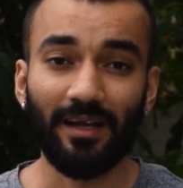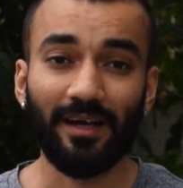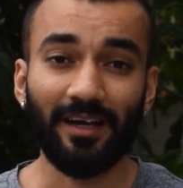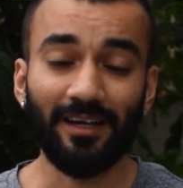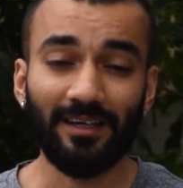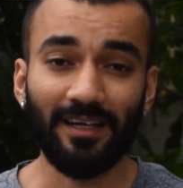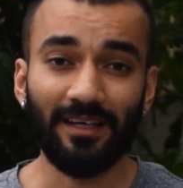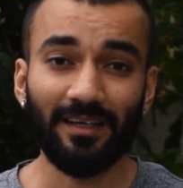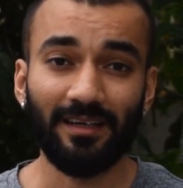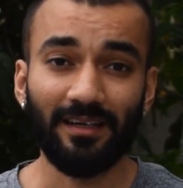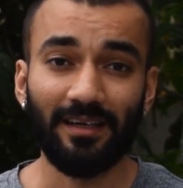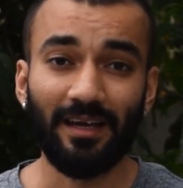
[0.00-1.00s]

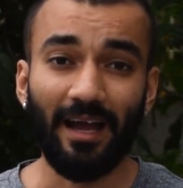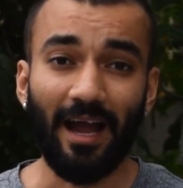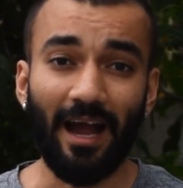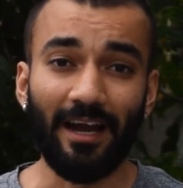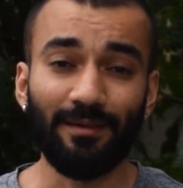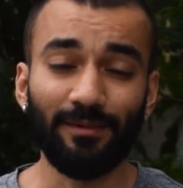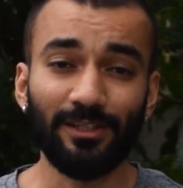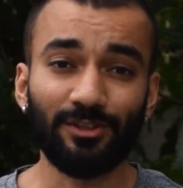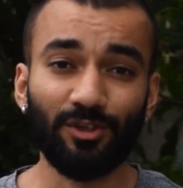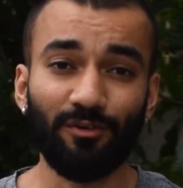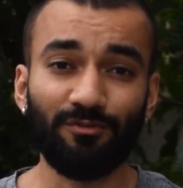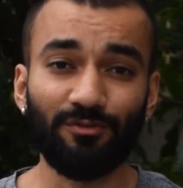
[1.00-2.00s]
Currently,
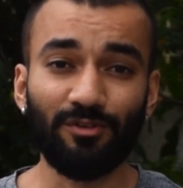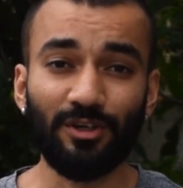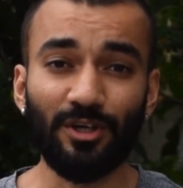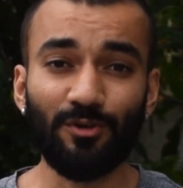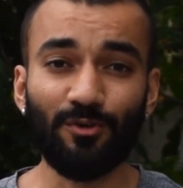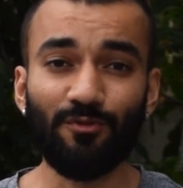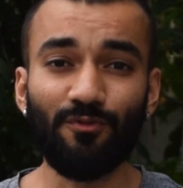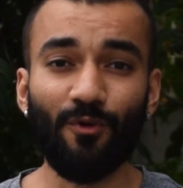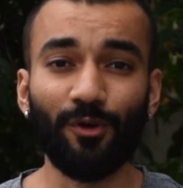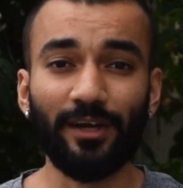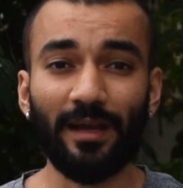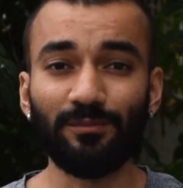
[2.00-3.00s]
animals of 3 to
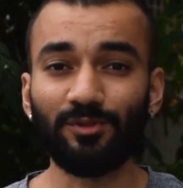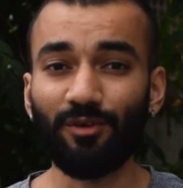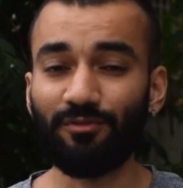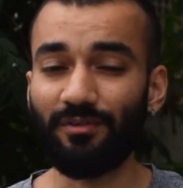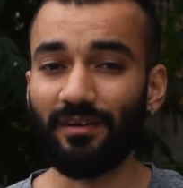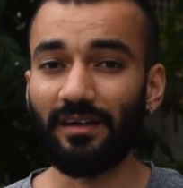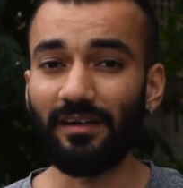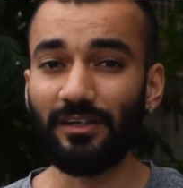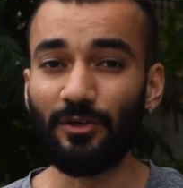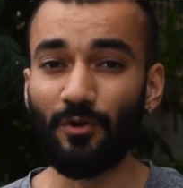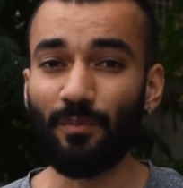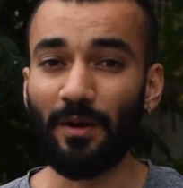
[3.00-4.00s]
4 times of
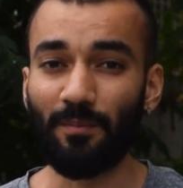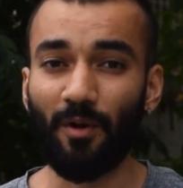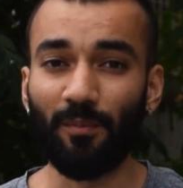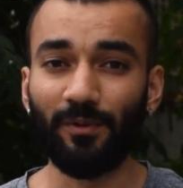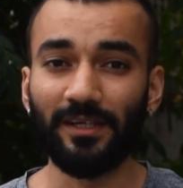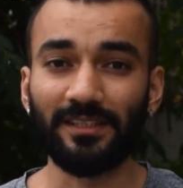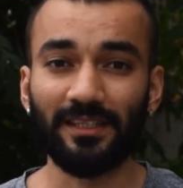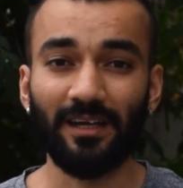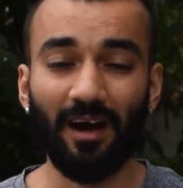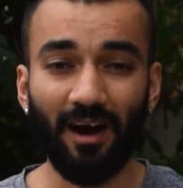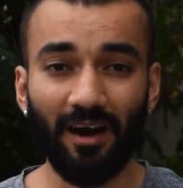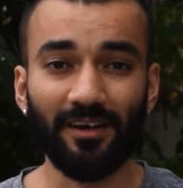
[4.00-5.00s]
human population
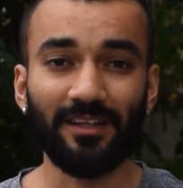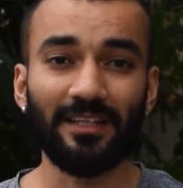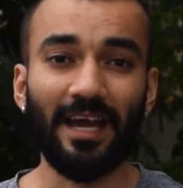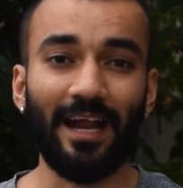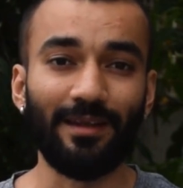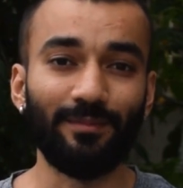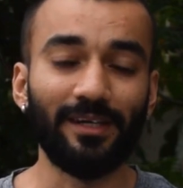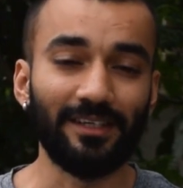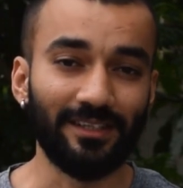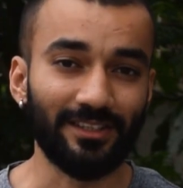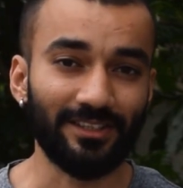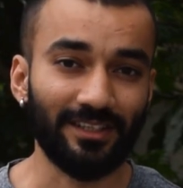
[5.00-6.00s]
are in the animal
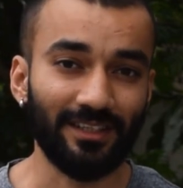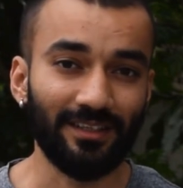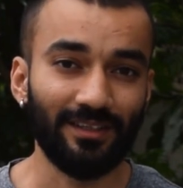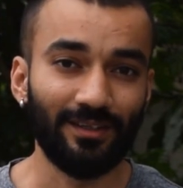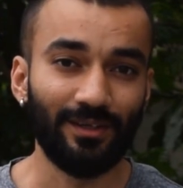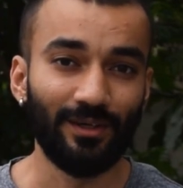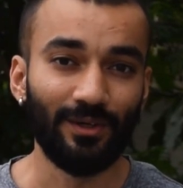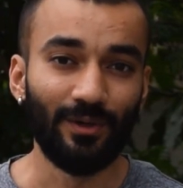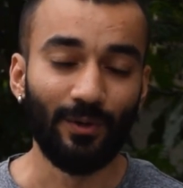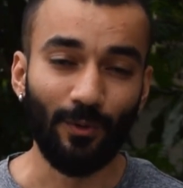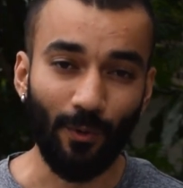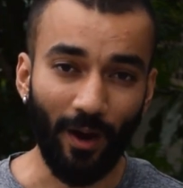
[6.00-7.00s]
industry
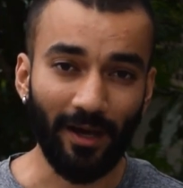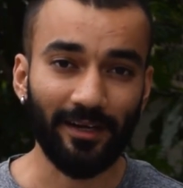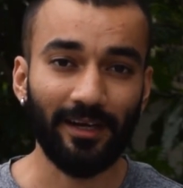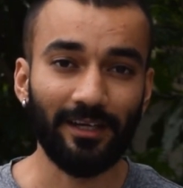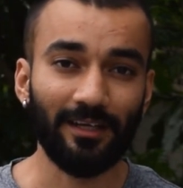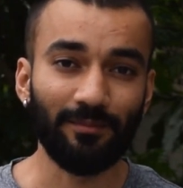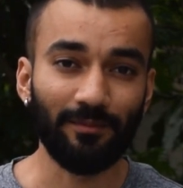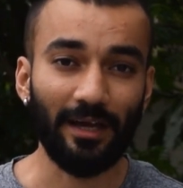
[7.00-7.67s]
who are getting